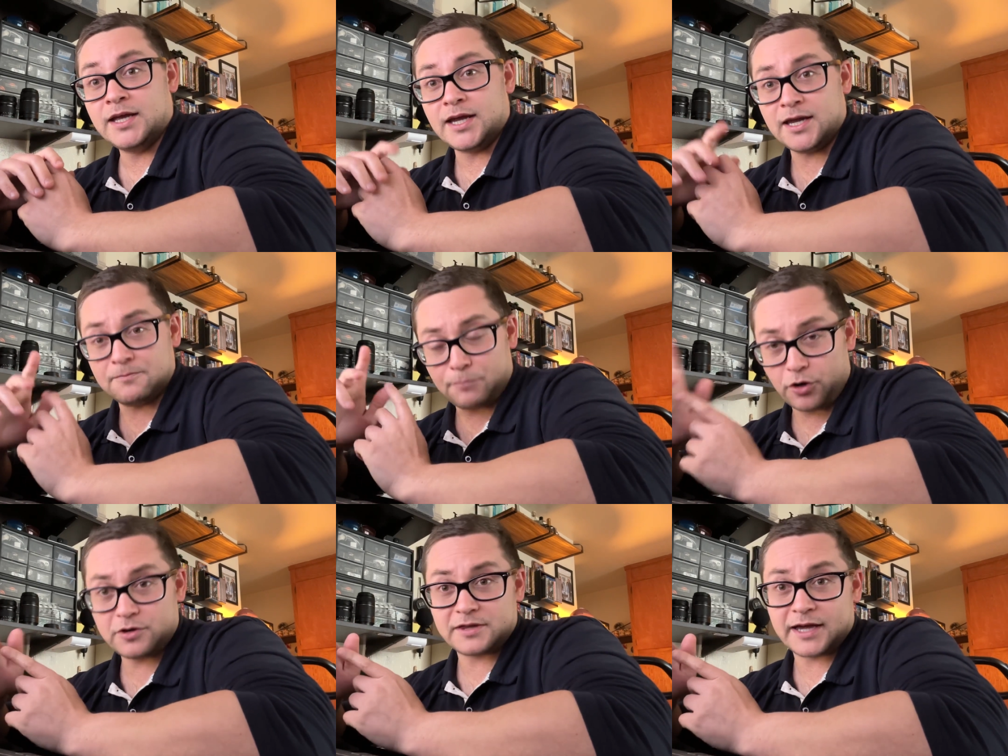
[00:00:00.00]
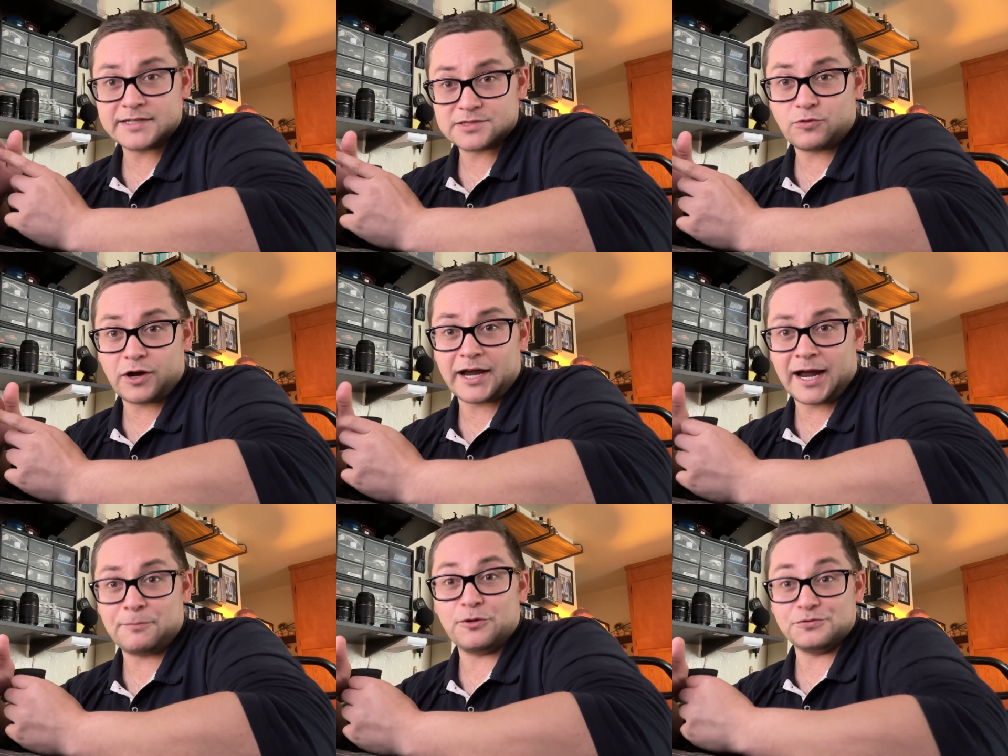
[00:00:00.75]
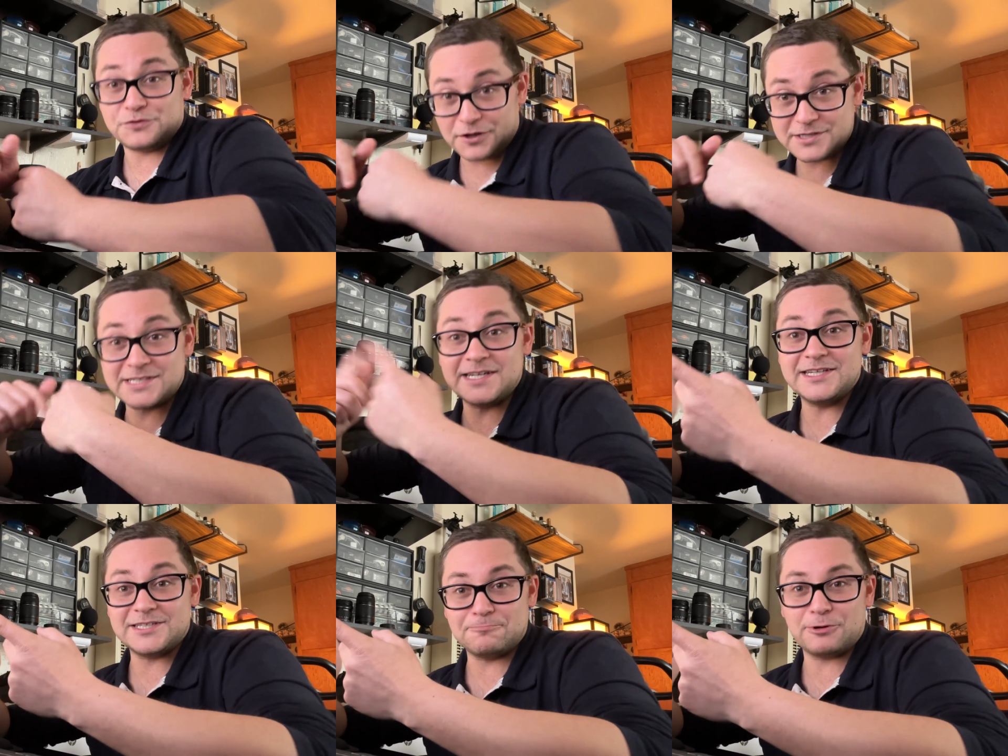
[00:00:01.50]
And part of that is why Apple does
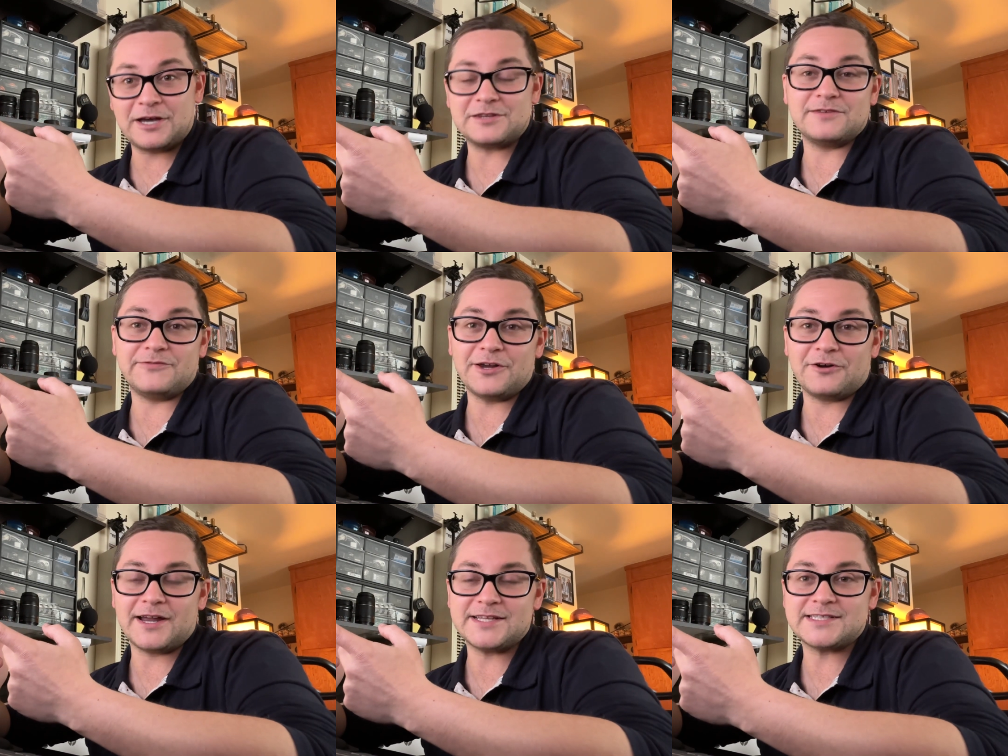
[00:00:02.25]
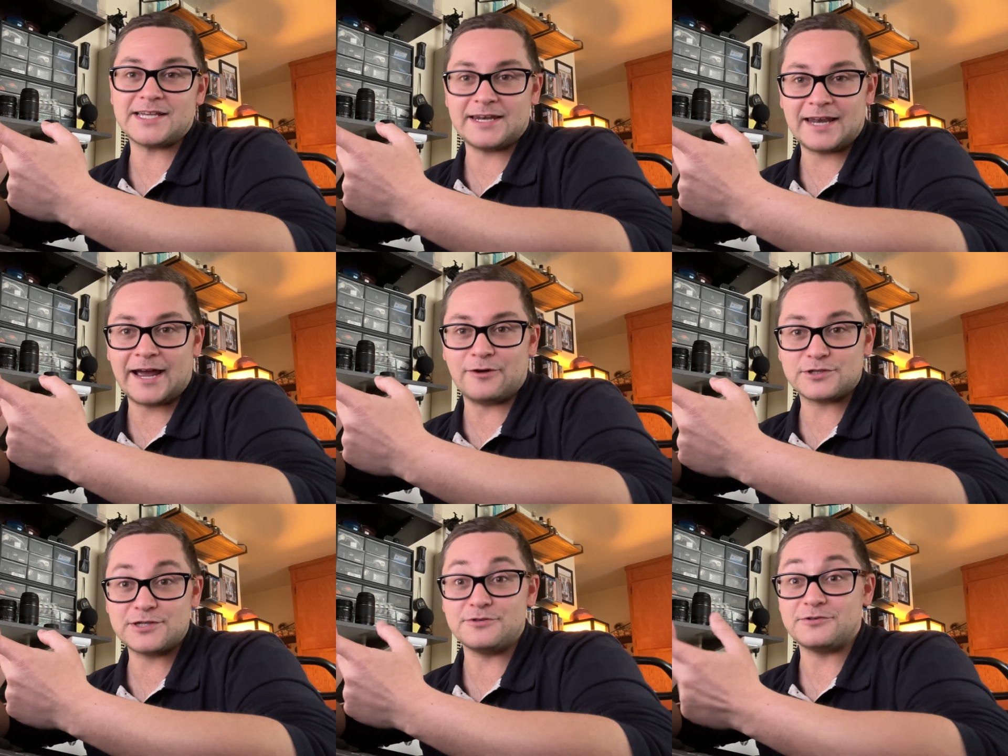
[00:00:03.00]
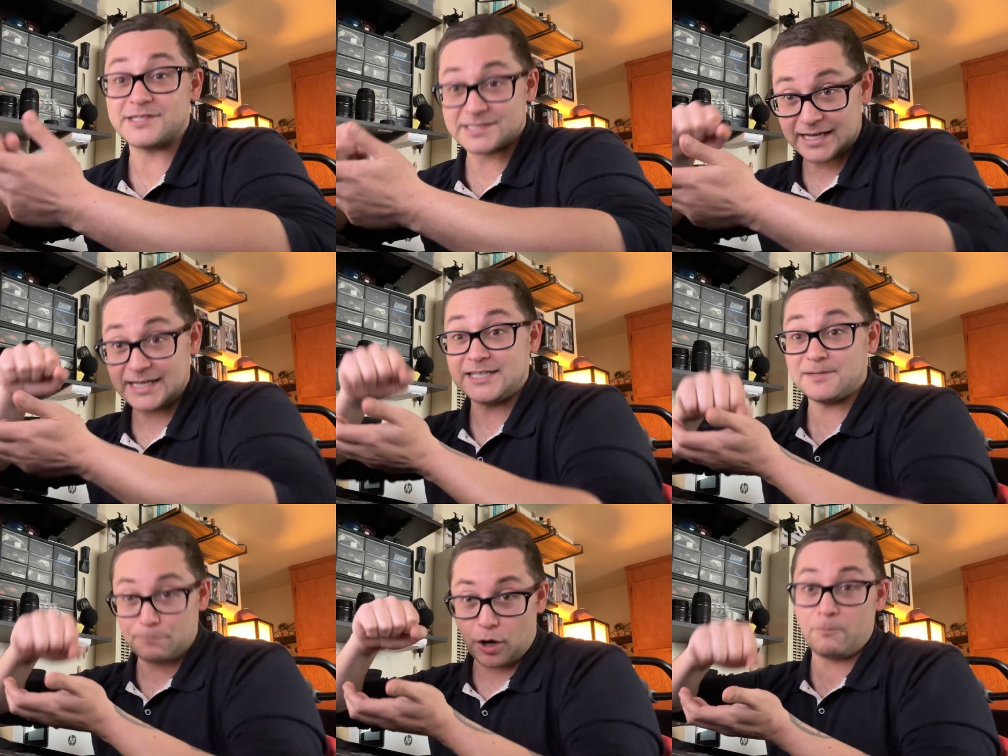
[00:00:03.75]
need to put out the VR headset now, too, because they need
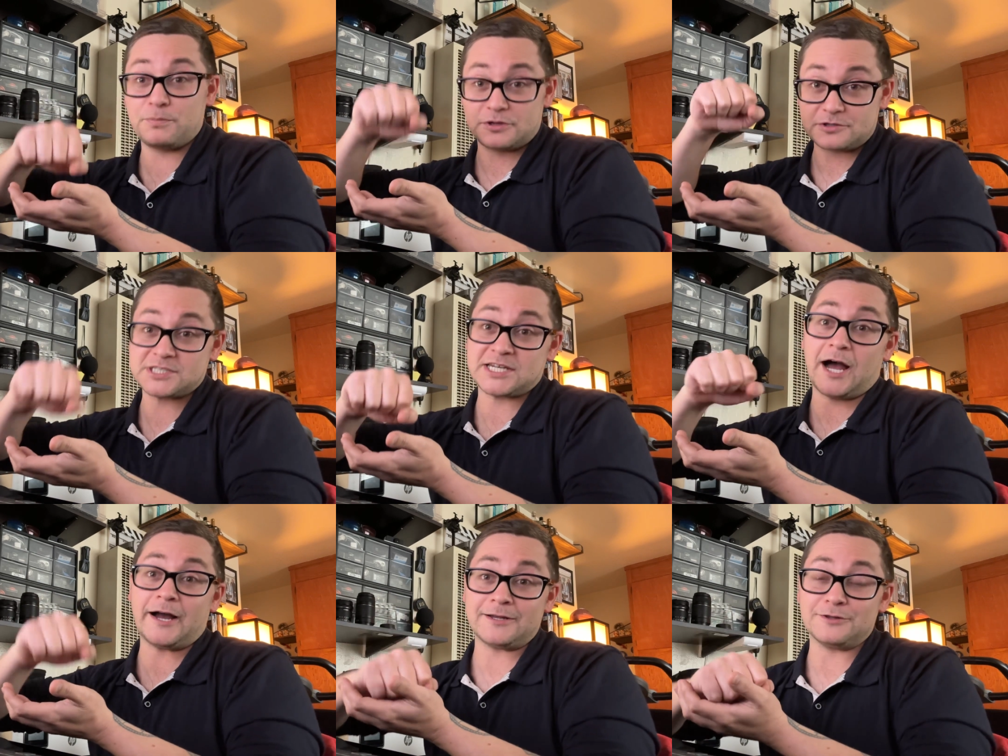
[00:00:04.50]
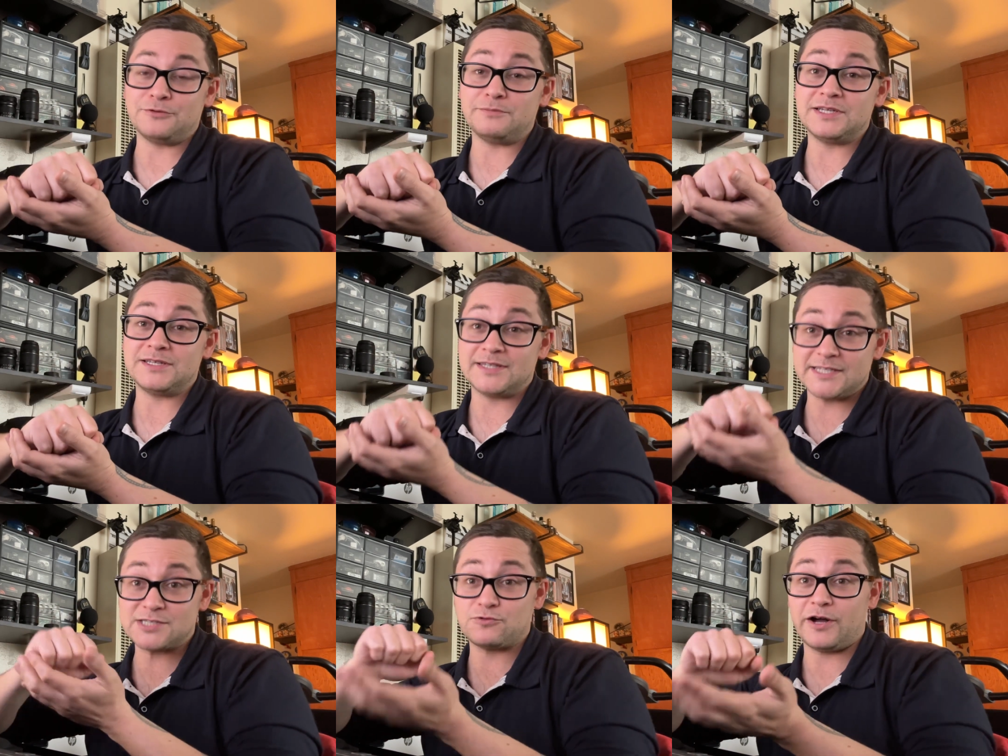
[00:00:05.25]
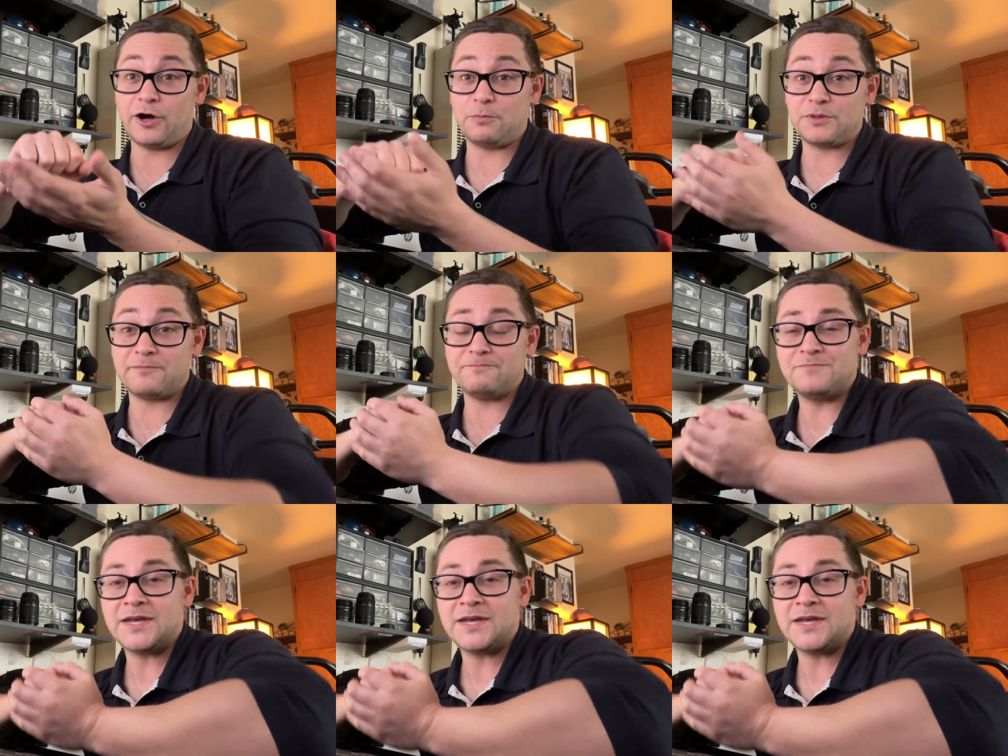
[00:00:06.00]
to pump their stock a little bit, and this will help them.